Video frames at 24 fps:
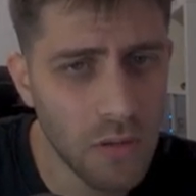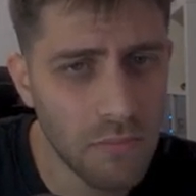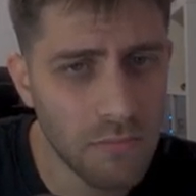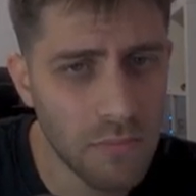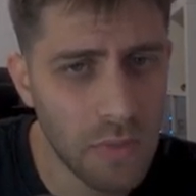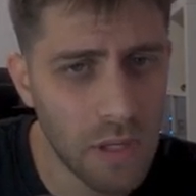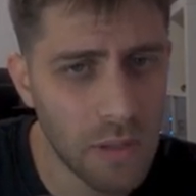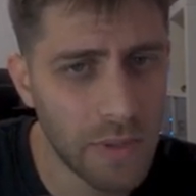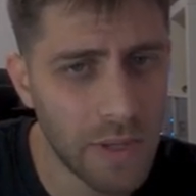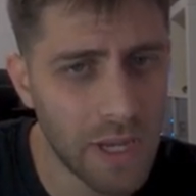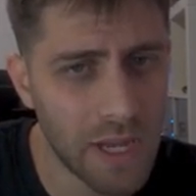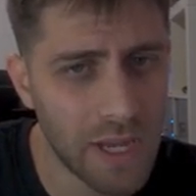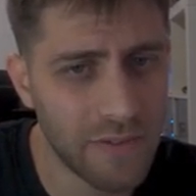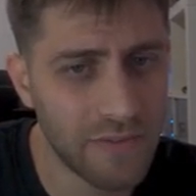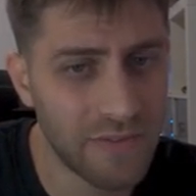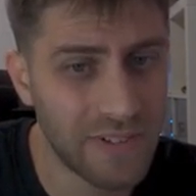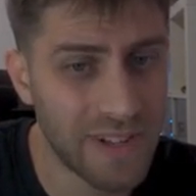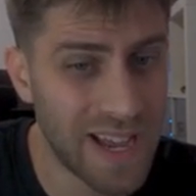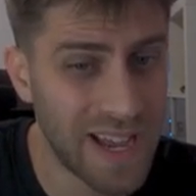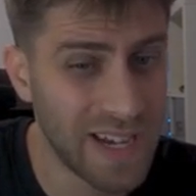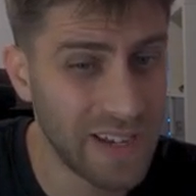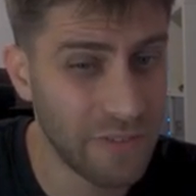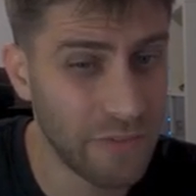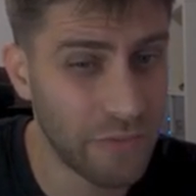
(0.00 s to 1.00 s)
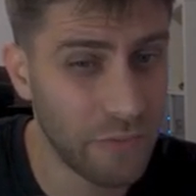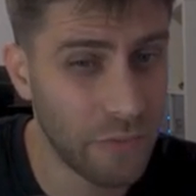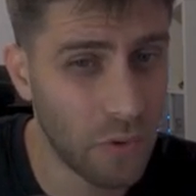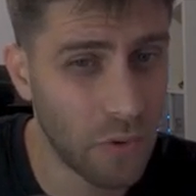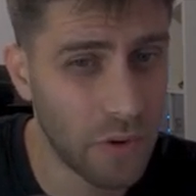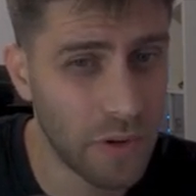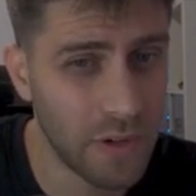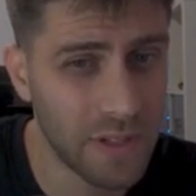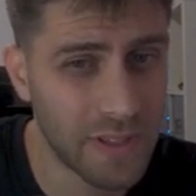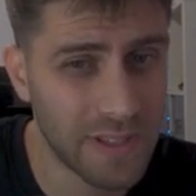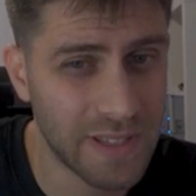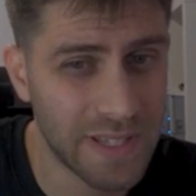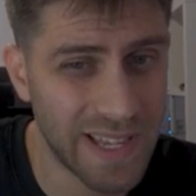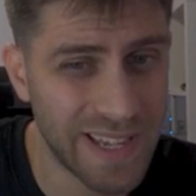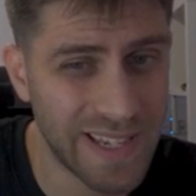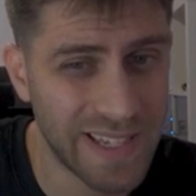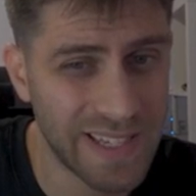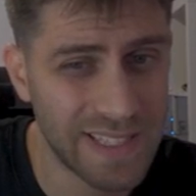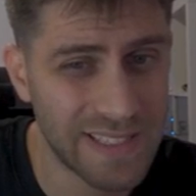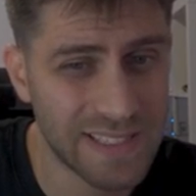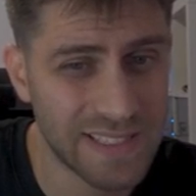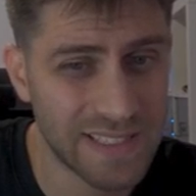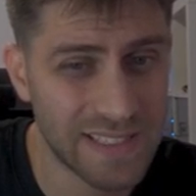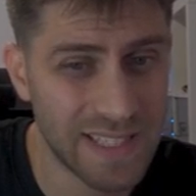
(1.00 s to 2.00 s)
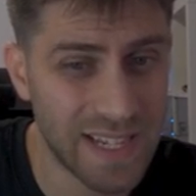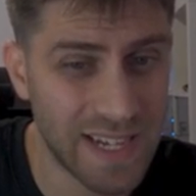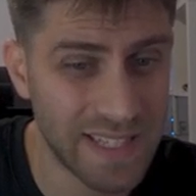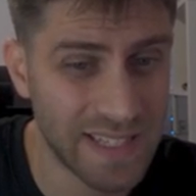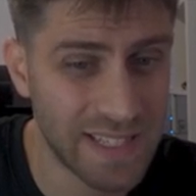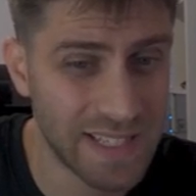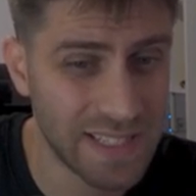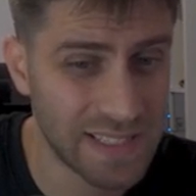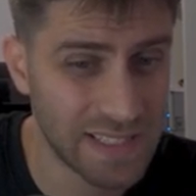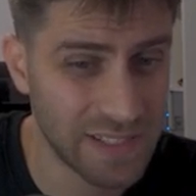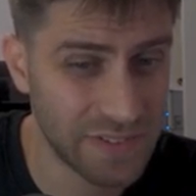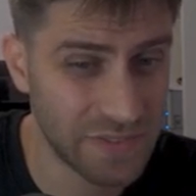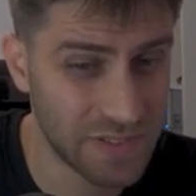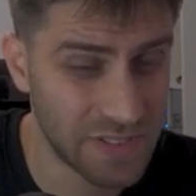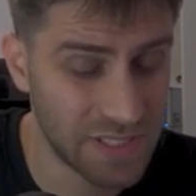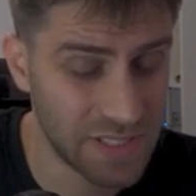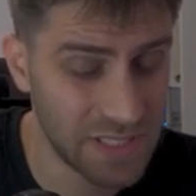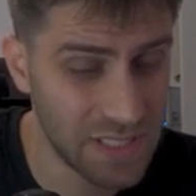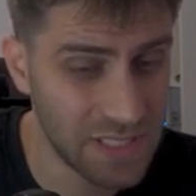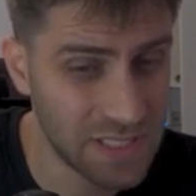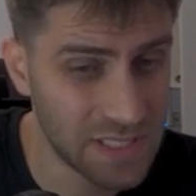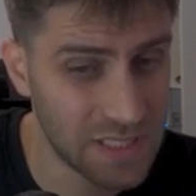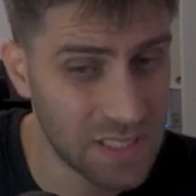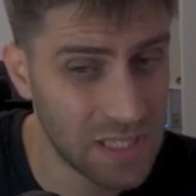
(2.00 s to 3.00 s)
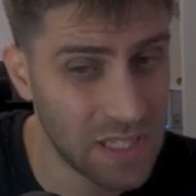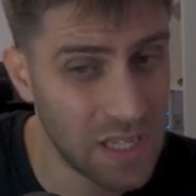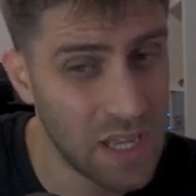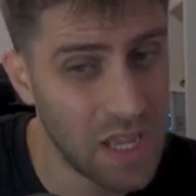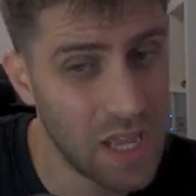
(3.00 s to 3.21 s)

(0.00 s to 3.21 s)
maybe I have knight e4, takes knight takes f6.